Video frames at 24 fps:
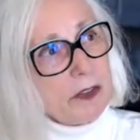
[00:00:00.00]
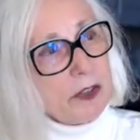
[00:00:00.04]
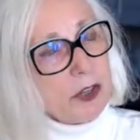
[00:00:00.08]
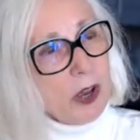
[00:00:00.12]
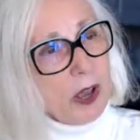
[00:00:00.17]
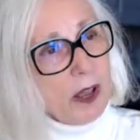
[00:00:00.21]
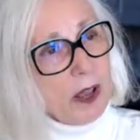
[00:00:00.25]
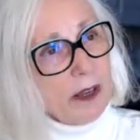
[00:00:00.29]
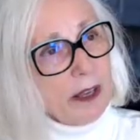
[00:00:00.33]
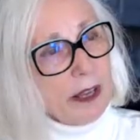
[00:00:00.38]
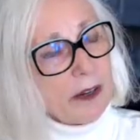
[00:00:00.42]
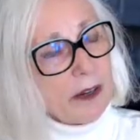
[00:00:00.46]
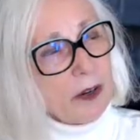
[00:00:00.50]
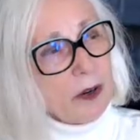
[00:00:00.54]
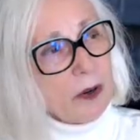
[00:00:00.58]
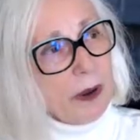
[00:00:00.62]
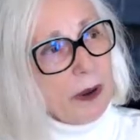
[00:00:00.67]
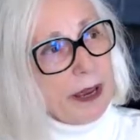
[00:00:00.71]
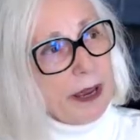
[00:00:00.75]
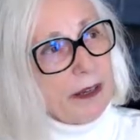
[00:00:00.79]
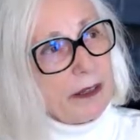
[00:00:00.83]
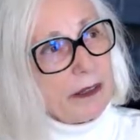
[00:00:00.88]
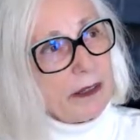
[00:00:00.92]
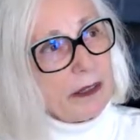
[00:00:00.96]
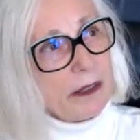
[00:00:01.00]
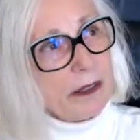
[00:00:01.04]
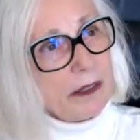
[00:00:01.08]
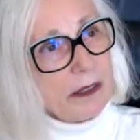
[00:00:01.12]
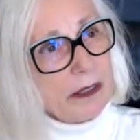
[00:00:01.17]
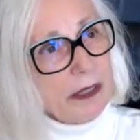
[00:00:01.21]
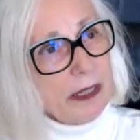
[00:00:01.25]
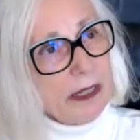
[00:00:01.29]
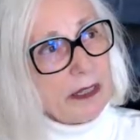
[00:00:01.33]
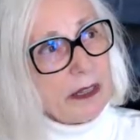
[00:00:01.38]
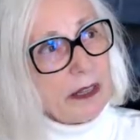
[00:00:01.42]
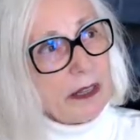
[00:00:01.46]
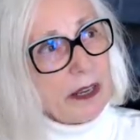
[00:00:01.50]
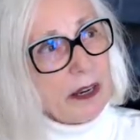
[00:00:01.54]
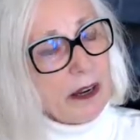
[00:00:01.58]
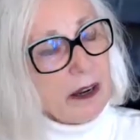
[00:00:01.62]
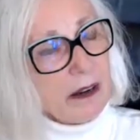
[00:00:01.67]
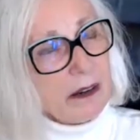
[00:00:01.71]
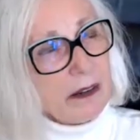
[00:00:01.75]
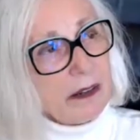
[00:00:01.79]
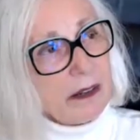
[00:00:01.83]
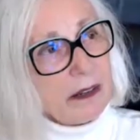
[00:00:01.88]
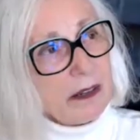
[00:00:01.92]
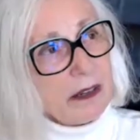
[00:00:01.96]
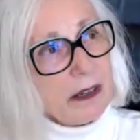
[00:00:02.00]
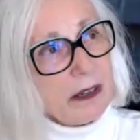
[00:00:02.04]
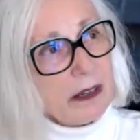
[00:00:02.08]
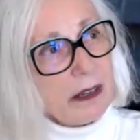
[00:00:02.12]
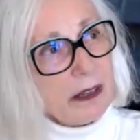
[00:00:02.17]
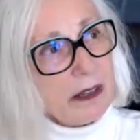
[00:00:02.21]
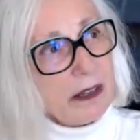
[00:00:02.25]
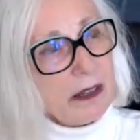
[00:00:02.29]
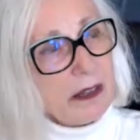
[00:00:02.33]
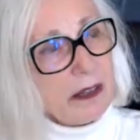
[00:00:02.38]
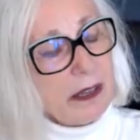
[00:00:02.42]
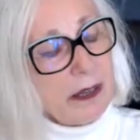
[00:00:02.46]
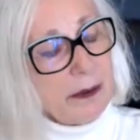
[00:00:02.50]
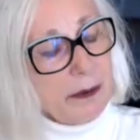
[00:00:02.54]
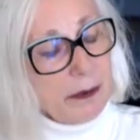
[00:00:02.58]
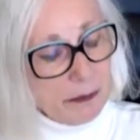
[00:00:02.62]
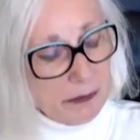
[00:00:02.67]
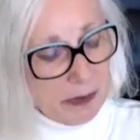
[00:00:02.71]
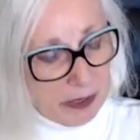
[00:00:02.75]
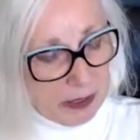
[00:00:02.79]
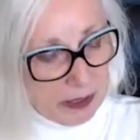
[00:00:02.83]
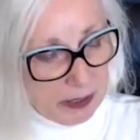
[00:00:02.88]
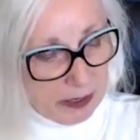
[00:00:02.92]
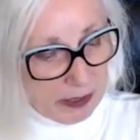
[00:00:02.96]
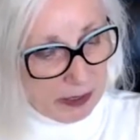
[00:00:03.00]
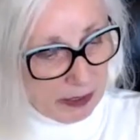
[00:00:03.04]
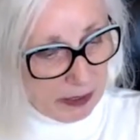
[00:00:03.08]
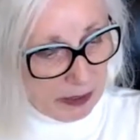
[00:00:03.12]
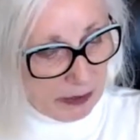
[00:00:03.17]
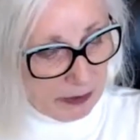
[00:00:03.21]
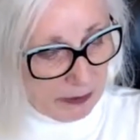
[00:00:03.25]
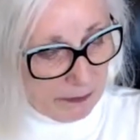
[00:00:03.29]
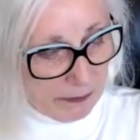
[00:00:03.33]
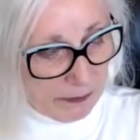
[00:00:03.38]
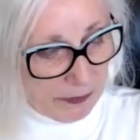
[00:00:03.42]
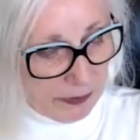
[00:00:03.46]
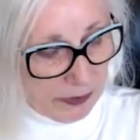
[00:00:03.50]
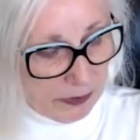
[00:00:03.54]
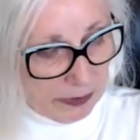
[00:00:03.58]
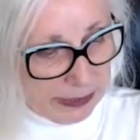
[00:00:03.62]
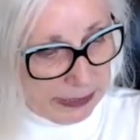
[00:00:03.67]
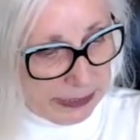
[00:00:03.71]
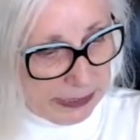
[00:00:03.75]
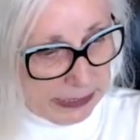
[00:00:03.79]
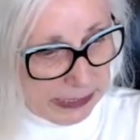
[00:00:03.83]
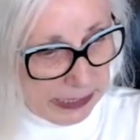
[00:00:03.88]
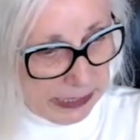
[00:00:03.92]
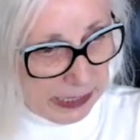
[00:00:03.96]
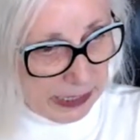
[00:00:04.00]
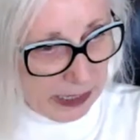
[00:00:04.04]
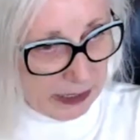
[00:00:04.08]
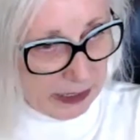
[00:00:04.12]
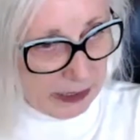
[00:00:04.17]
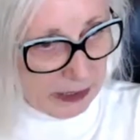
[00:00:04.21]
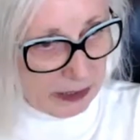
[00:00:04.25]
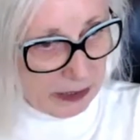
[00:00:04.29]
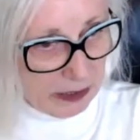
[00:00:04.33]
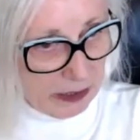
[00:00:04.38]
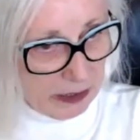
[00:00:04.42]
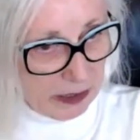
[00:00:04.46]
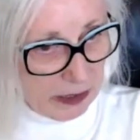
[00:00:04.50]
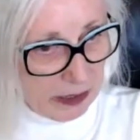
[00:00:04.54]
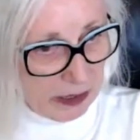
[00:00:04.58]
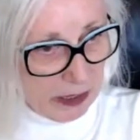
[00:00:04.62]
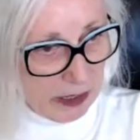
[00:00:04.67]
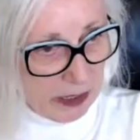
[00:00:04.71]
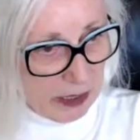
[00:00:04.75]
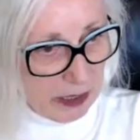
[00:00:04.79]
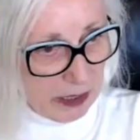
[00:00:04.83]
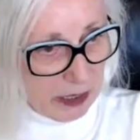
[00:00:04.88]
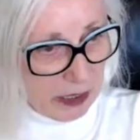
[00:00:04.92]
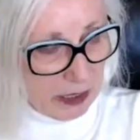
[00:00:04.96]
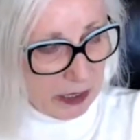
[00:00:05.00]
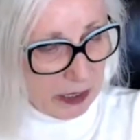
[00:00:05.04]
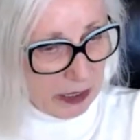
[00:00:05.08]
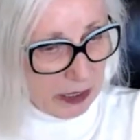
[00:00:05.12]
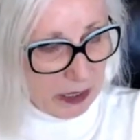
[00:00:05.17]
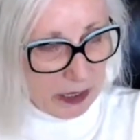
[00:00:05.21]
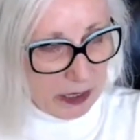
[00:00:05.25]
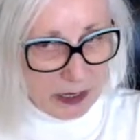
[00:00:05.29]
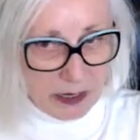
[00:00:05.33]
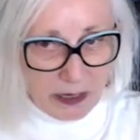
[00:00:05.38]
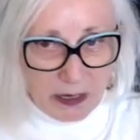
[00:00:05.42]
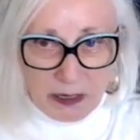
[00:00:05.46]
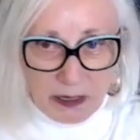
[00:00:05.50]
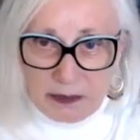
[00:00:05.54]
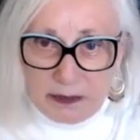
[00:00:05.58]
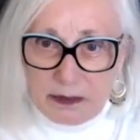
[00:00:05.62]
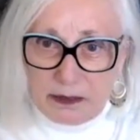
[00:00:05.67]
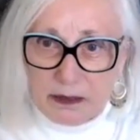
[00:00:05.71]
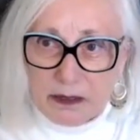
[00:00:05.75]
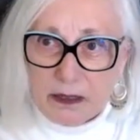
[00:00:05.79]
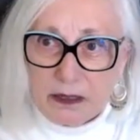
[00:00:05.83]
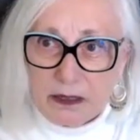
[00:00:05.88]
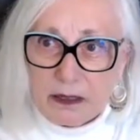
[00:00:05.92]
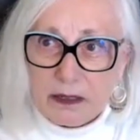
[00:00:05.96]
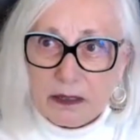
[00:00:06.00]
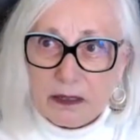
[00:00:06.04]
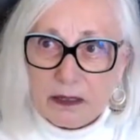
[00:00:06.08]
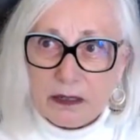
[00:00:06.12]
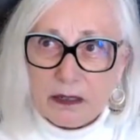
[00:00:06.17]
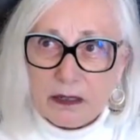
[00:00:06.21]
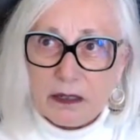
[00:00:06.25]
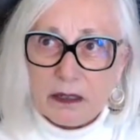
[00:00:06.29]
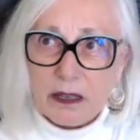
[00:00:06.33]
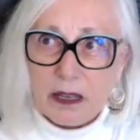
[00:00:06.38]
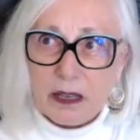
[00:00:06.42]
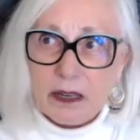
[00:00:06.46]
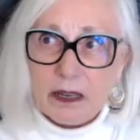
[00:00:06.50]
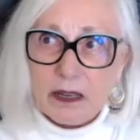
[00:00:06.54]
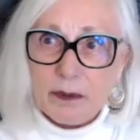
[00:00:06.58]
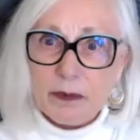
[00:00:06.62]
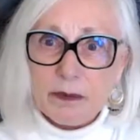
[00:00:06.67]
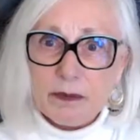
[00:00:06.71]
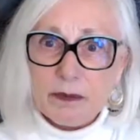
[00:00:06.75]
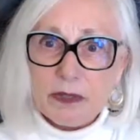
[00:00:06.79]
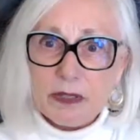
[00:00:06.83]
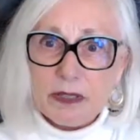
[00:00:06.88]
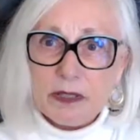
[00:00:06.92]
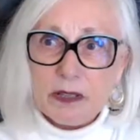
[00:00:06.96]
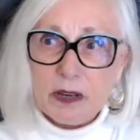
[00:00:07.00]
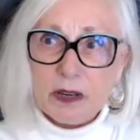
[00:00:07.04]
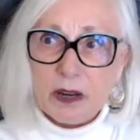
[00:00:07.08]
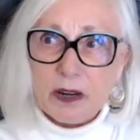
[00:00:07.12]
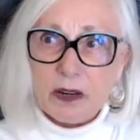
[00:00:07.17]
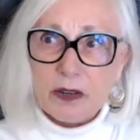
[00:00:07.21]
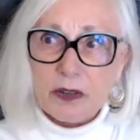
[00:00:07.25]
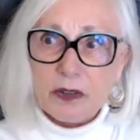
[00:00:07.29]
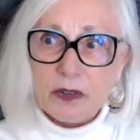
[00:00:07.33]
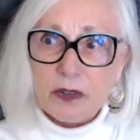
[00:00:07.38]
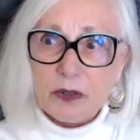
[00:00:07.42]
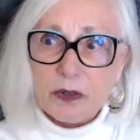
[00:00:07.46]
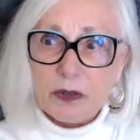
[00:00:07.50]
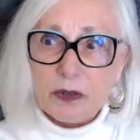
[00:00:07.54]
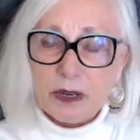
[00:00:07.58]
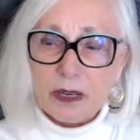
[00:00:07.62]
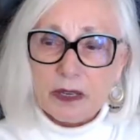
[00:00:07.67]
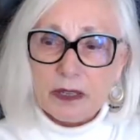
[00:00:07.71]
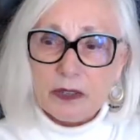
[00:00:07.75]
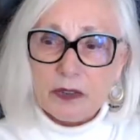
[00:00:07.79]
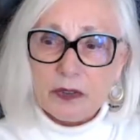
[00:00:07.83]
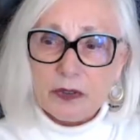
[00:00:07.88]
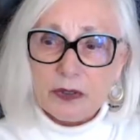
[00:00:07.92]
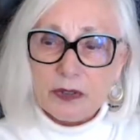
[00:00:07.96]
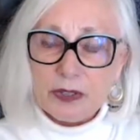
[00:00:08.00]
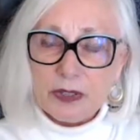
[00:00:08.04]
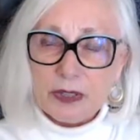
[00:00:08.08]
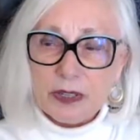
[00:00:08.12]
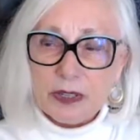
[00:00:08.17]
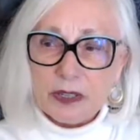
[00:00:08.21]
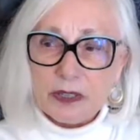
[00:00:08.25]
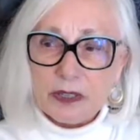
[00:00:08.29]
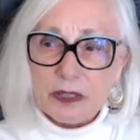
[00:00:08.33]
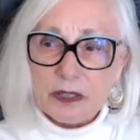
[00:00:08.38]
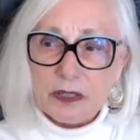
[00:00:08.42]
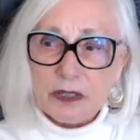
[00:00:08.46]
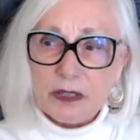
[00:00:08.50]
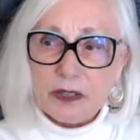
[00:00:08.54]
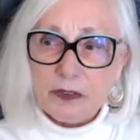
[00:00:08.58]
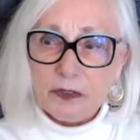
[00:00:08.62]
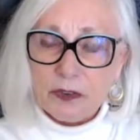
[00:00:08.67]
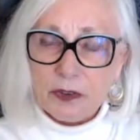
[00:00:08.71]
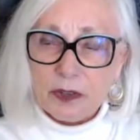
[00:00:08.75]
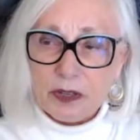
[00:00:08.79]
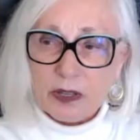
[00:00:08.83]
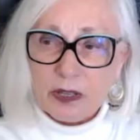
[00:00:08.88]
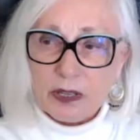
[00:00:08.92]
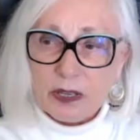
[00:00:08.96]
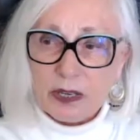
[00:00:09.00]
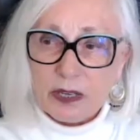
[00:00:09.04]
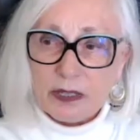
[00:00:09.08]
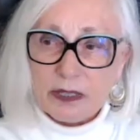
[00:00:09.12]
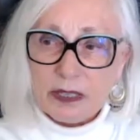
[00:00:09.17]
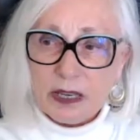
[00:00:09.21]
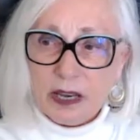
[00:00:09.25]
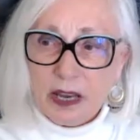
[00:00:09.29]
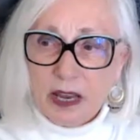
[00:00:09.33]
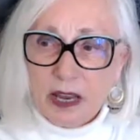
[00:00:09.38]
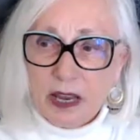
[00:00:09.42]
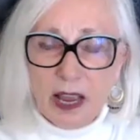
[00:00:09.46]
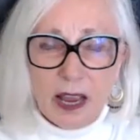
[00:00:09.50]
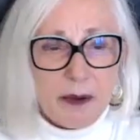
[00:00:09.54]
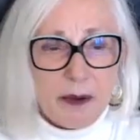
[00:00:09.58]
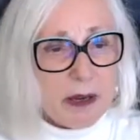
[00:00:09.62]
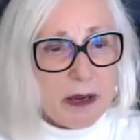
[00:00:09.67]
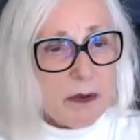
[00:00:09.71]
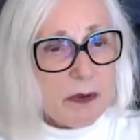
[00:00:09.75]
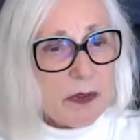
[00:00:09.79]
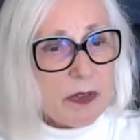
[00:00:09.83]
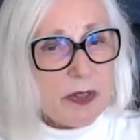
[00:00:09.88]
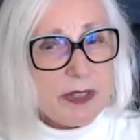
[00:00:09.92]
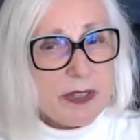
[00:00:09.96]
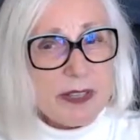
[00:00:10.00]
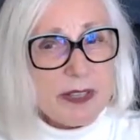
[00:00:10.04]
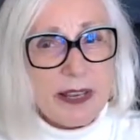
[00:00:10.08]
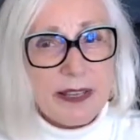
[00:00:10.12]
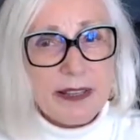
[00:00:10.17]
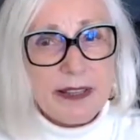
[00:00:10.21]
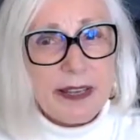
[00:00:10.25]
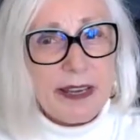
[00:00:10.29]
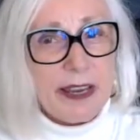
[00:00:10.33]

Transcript: John Le Carre declared the uh, field dead. Uh, Ludlum started doing interesting, different things. I mean, it was just like